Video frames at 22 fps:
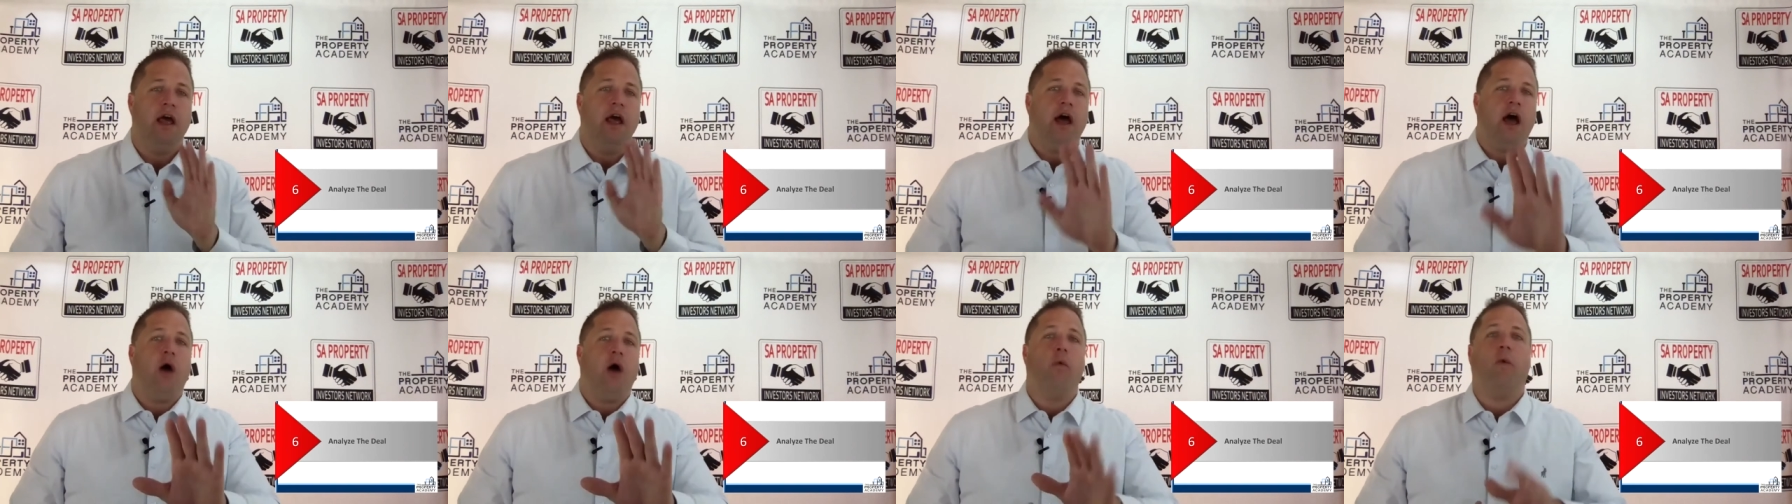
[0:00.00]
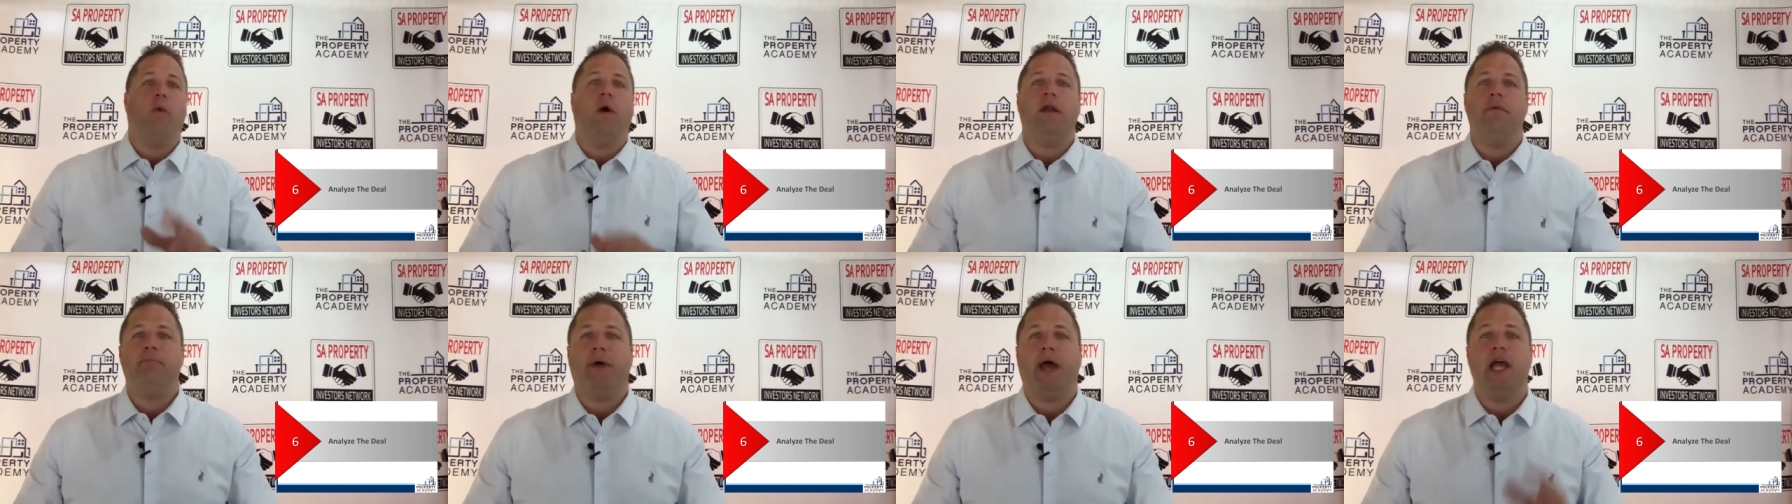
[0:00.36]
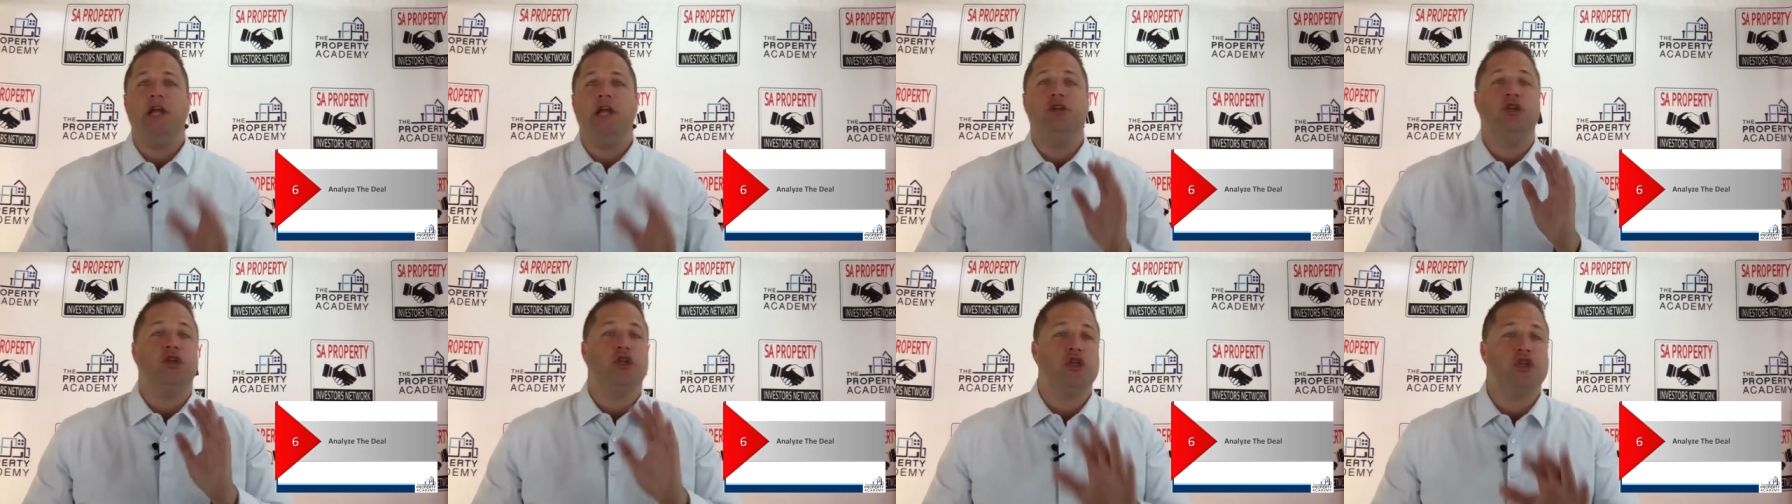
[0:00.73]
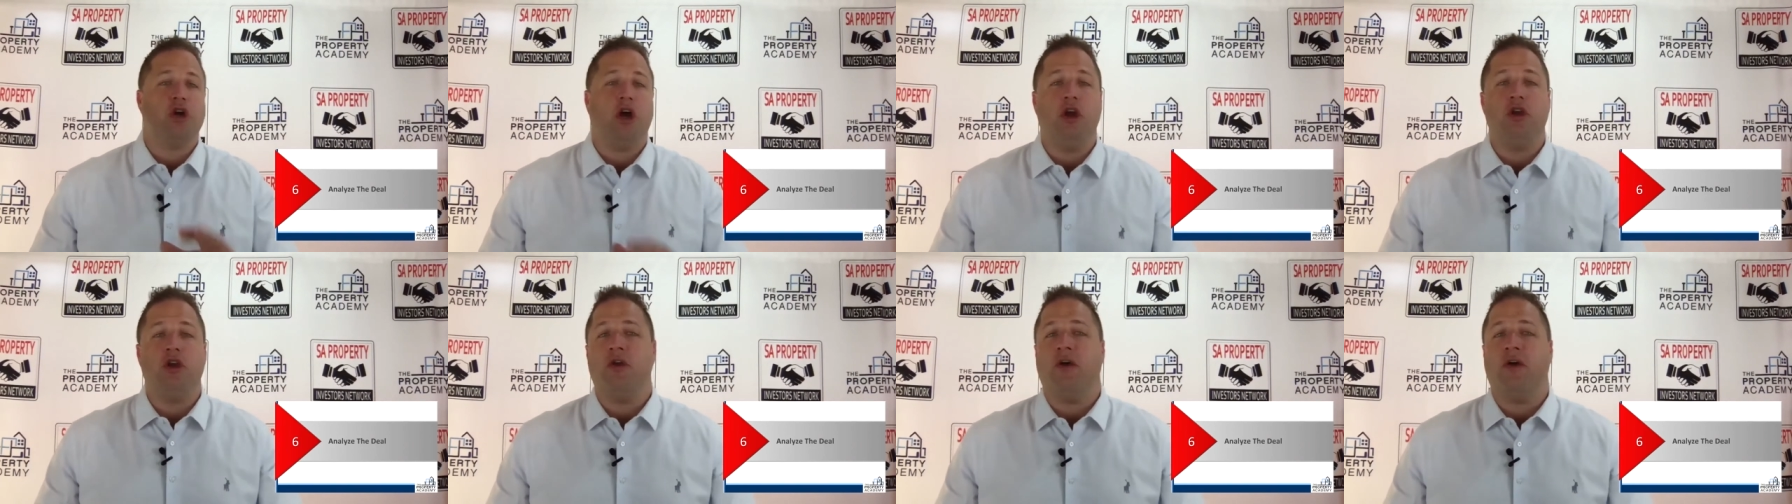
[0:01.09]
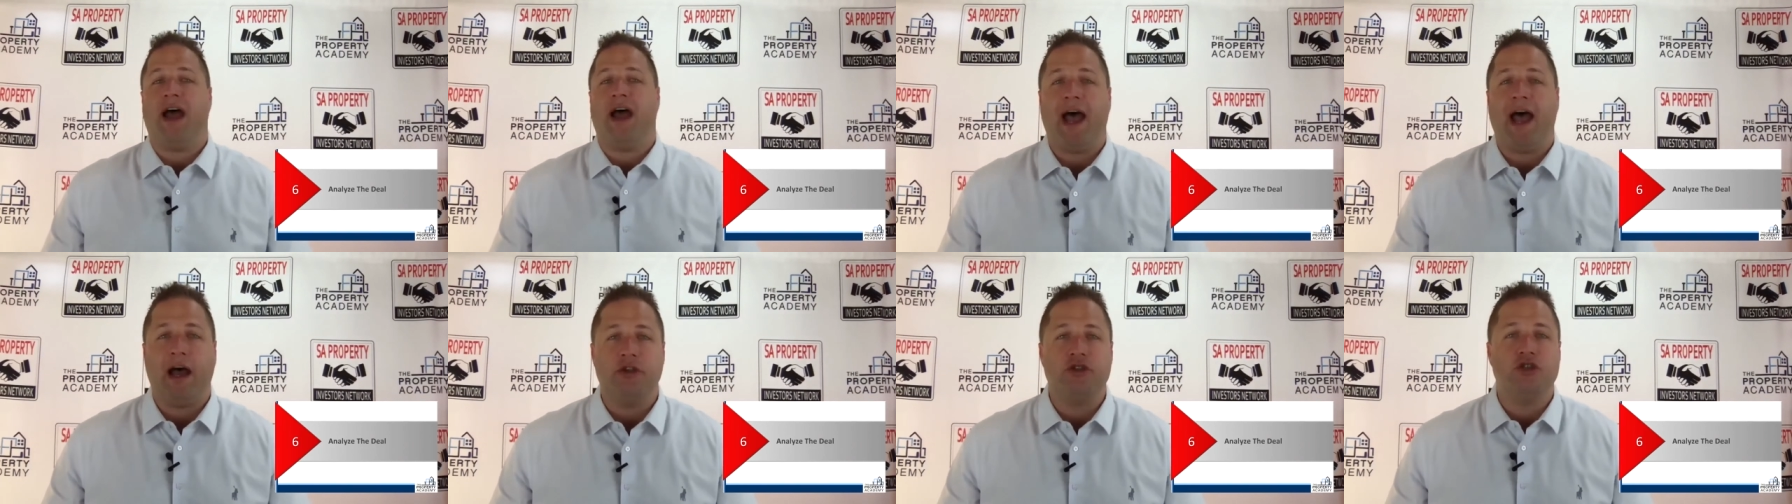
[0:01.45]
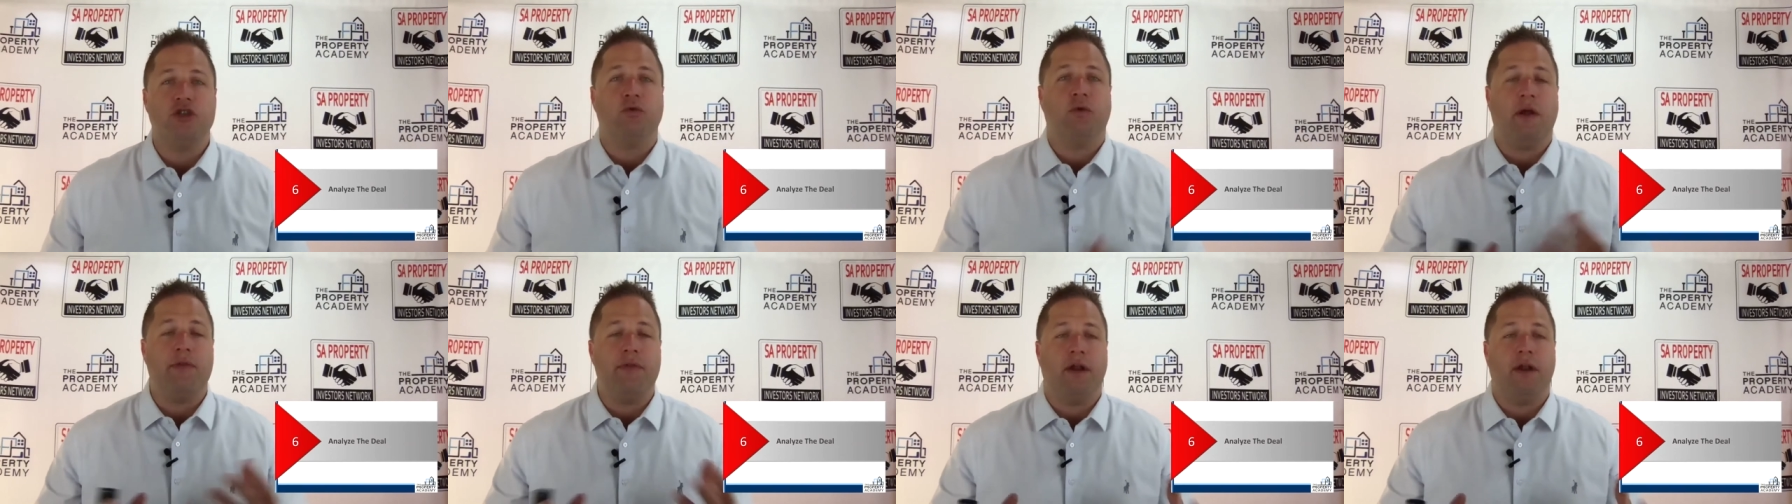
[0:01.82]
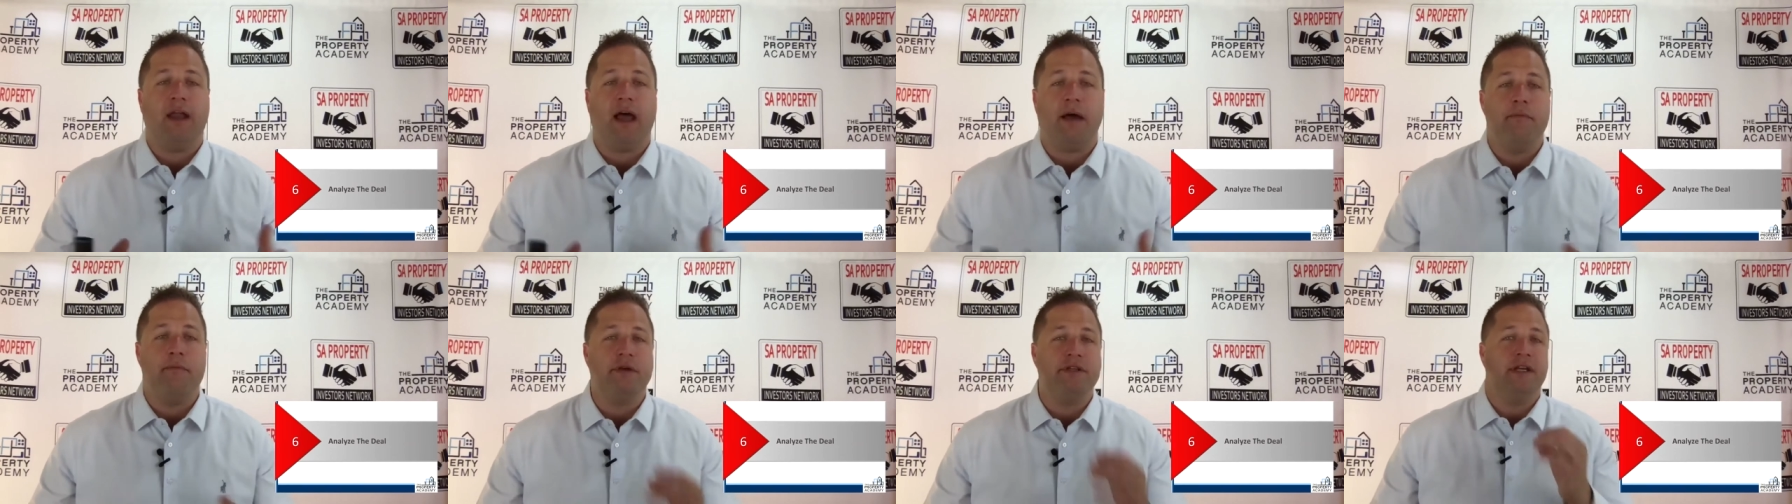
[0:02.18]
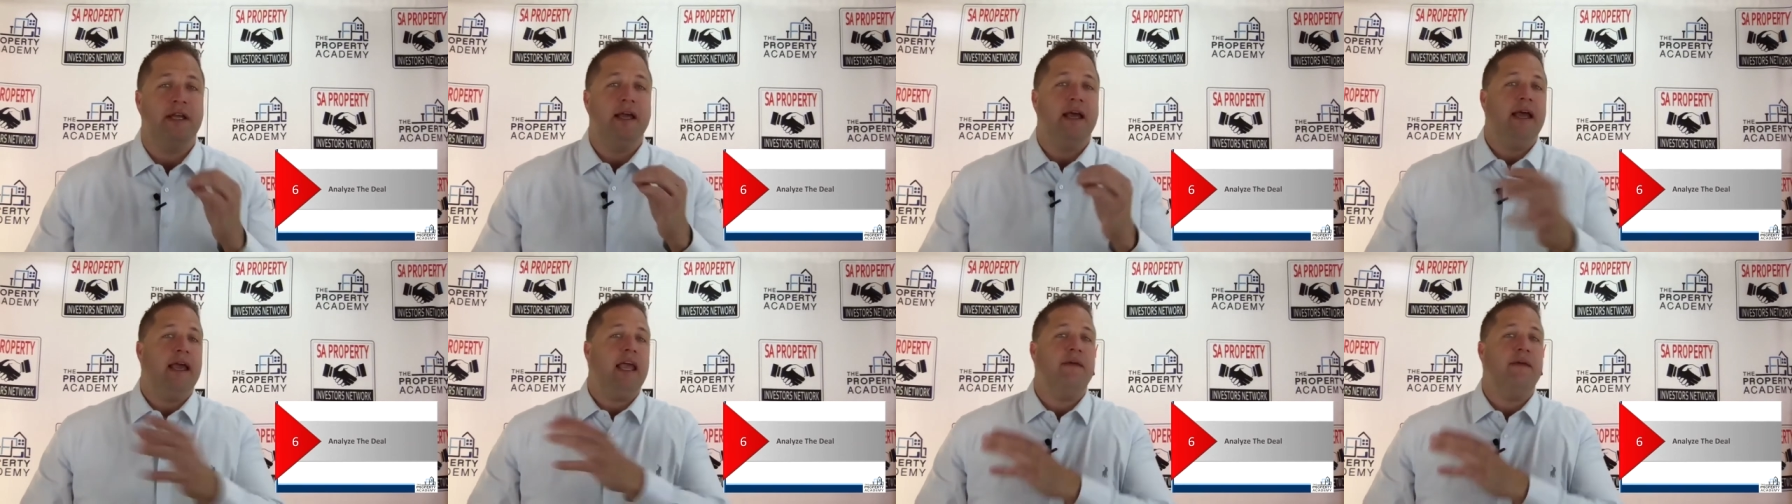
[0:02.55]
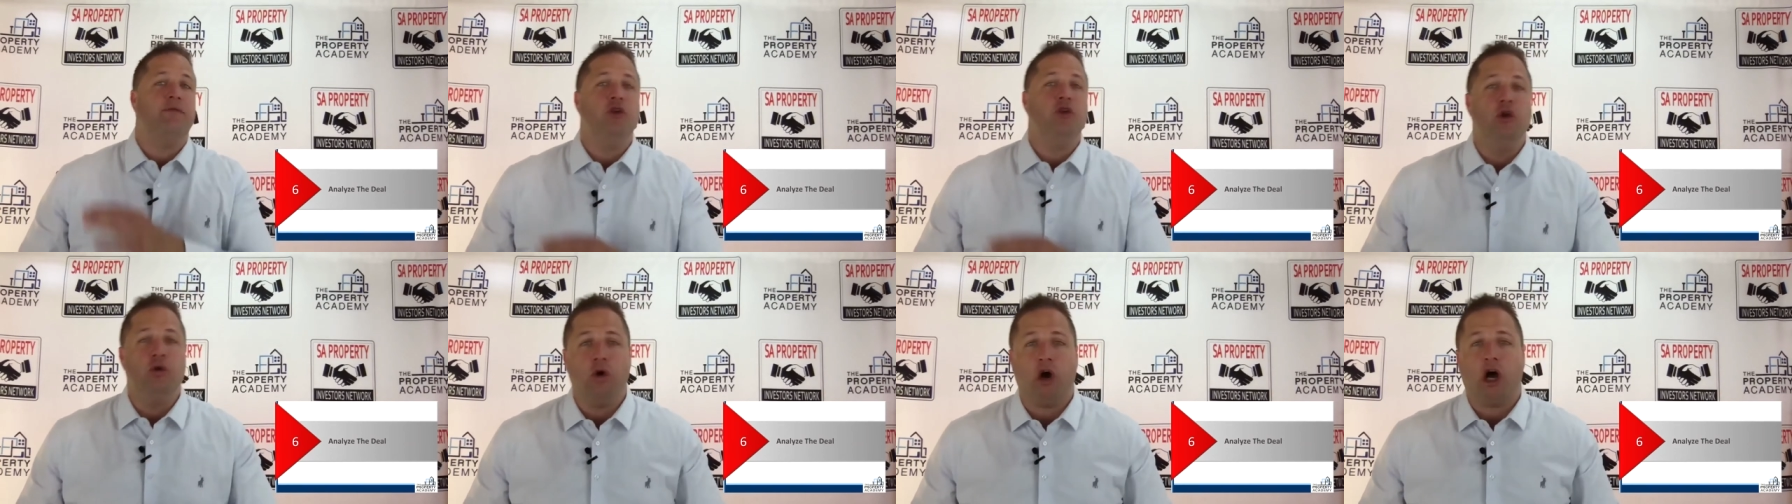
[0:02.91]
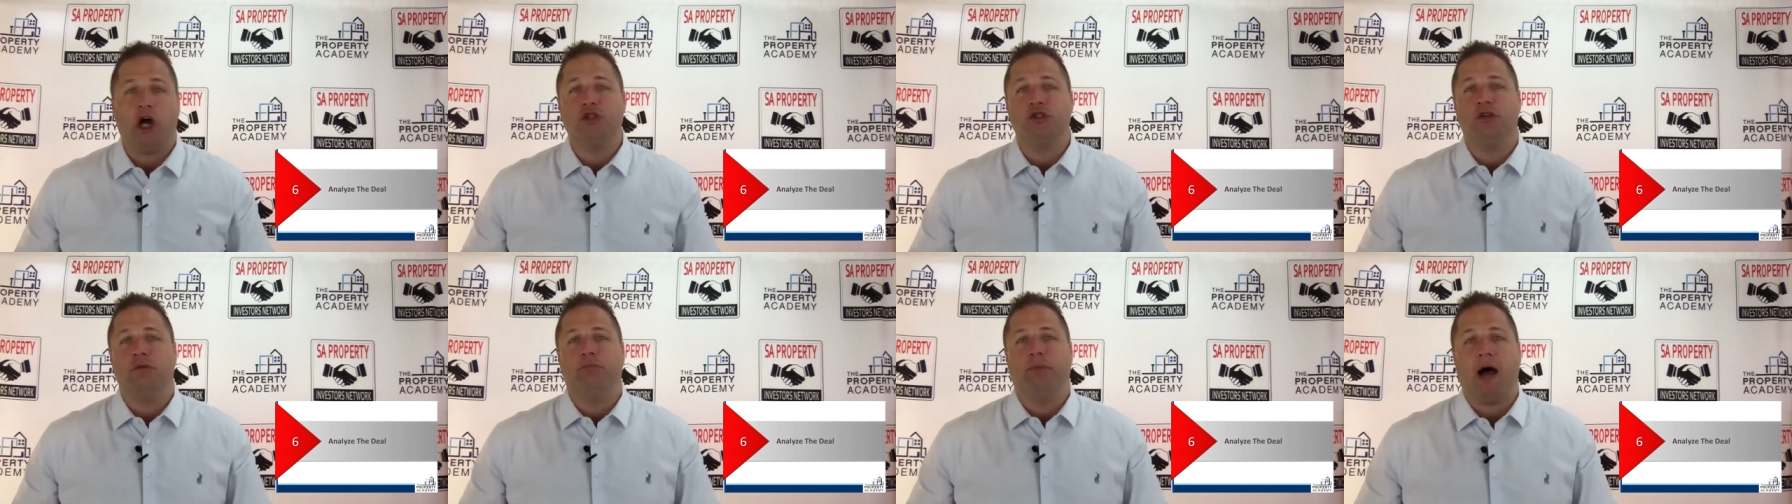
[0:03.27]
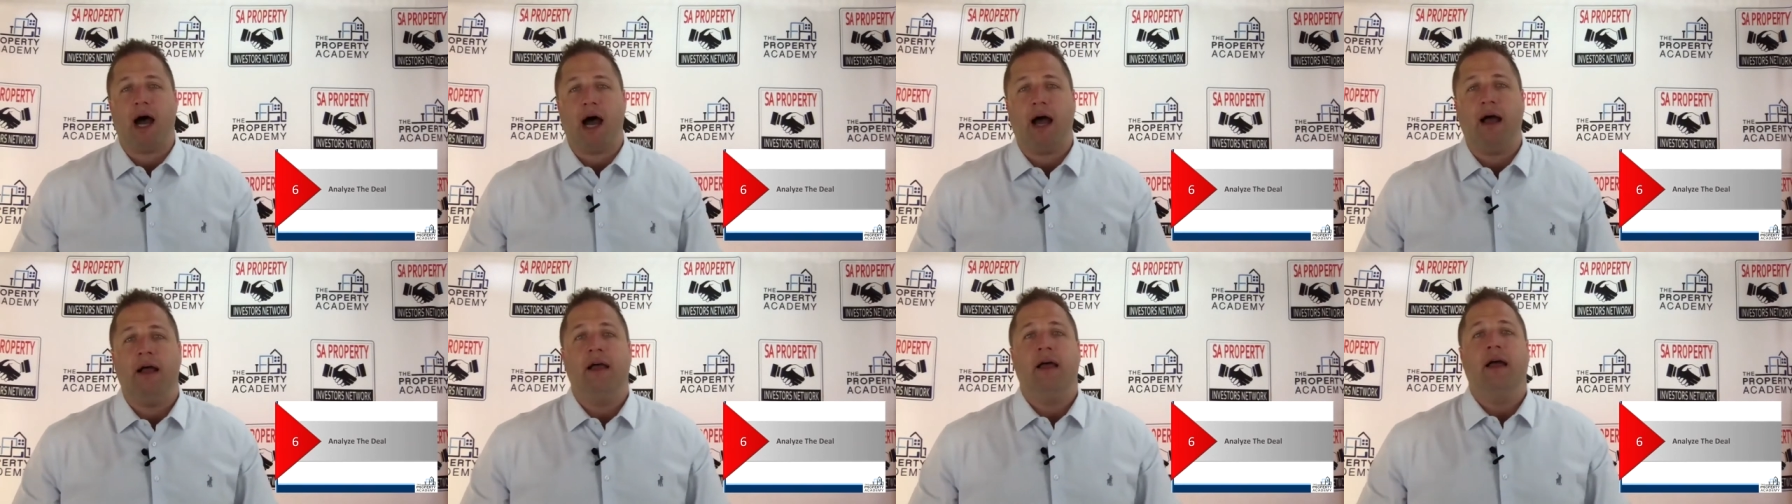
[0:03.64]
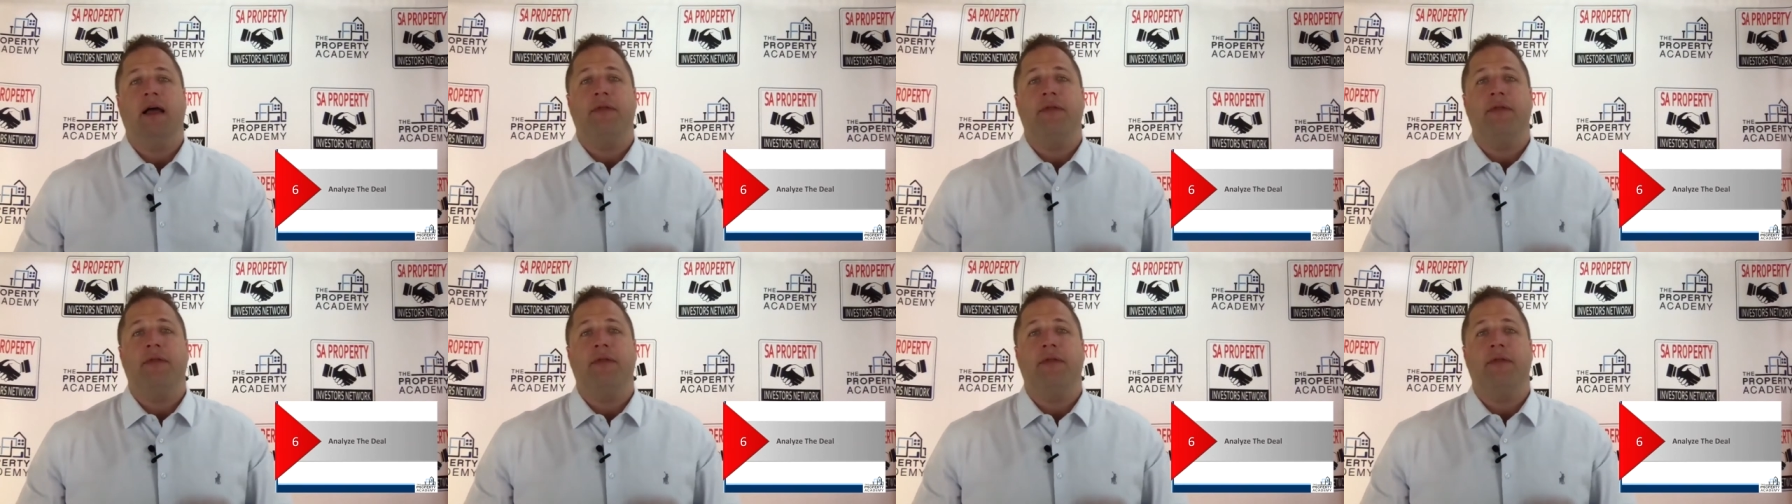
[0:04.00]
A one page is showing you how to run the numbers if you are to buy